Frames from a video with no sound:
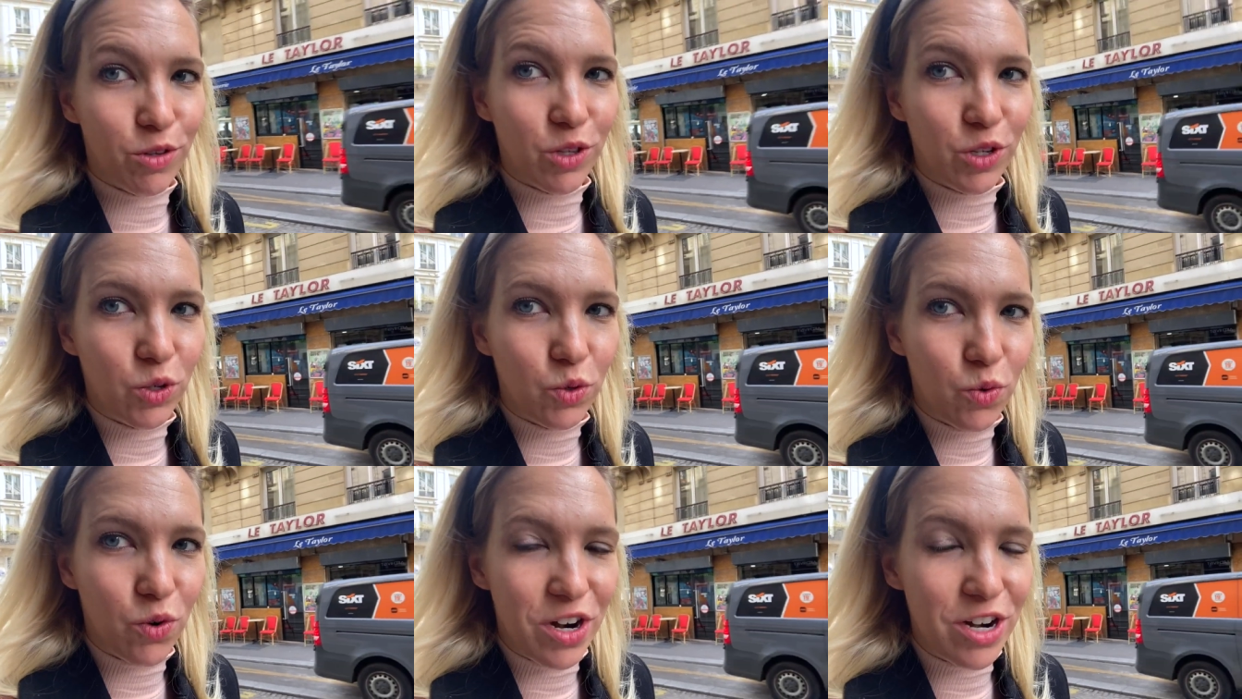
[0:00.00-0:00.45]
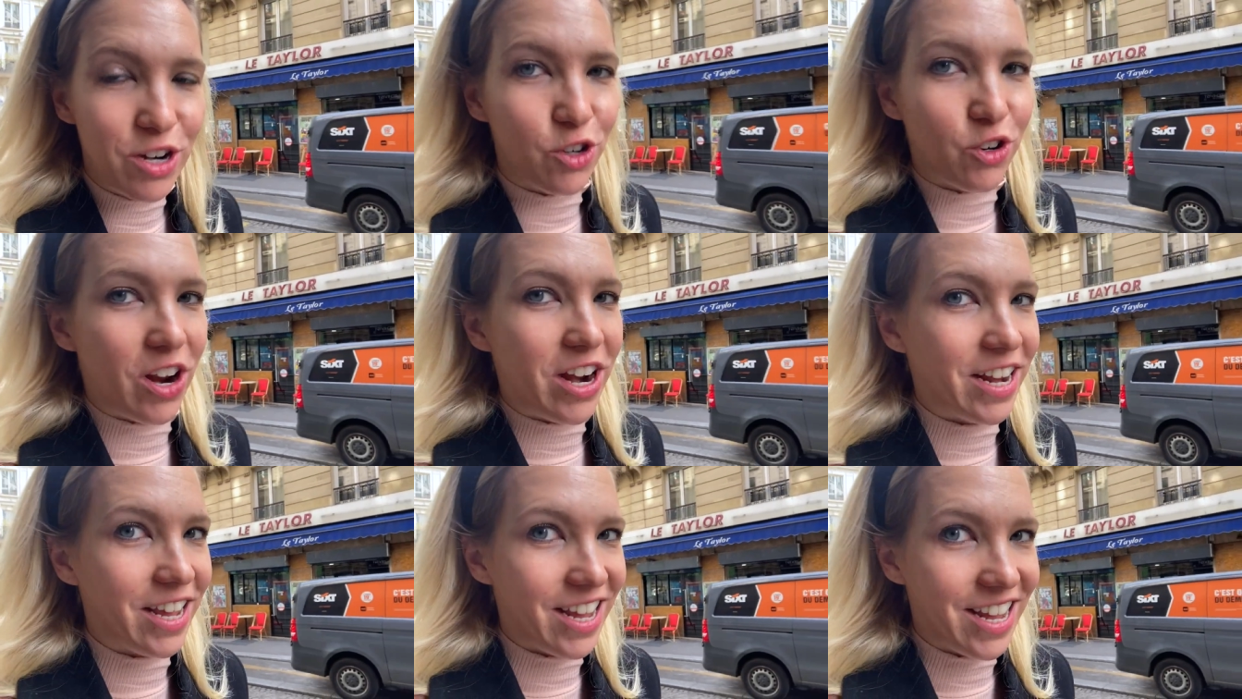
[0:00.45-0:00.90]
the door and
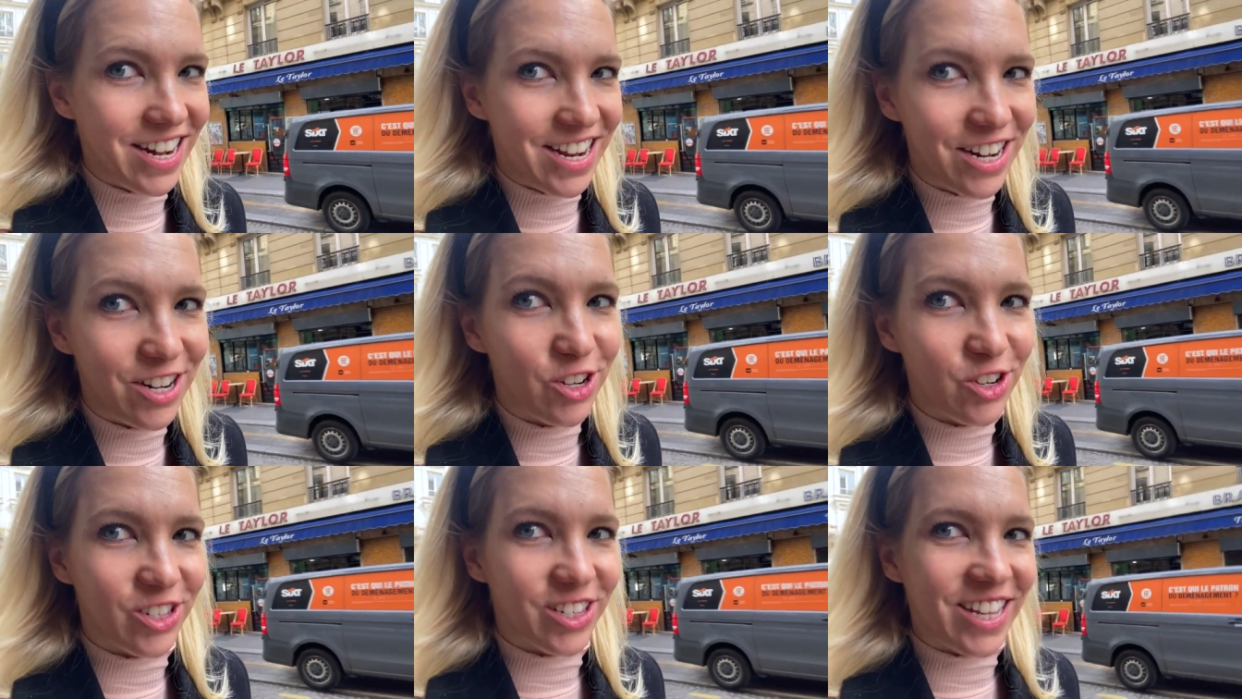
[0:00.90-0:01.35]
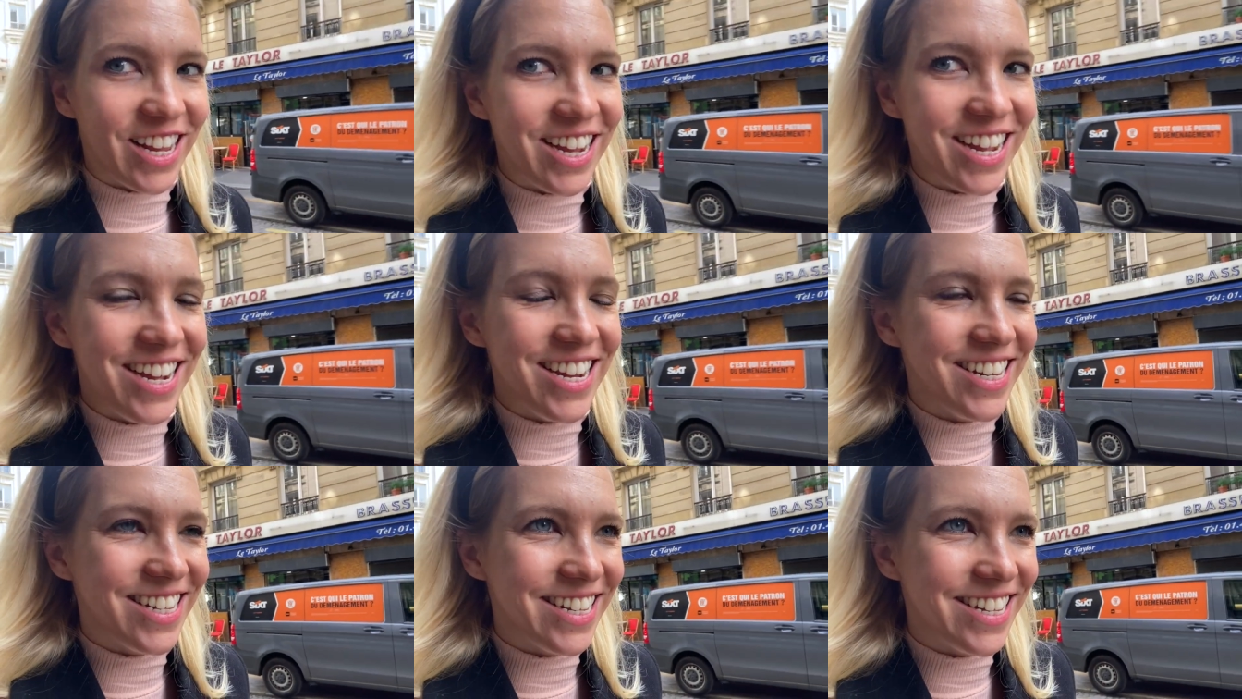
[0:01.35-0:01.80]
try to get in just like
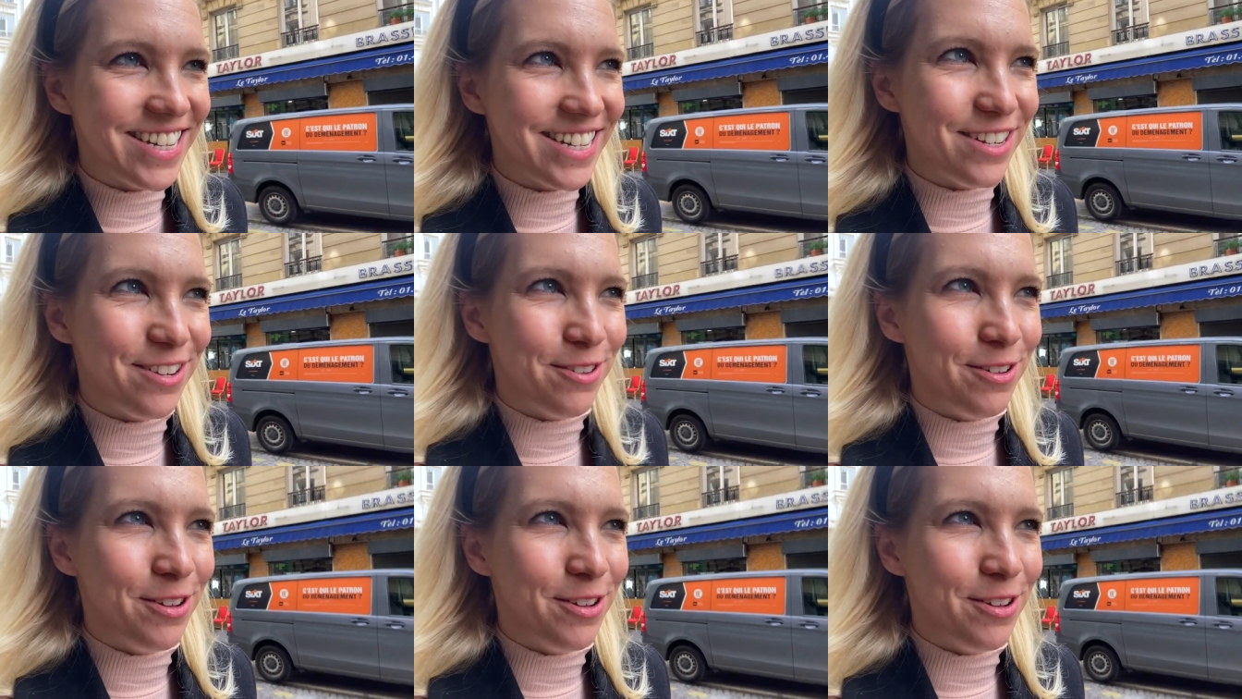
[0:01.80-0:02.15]
I did.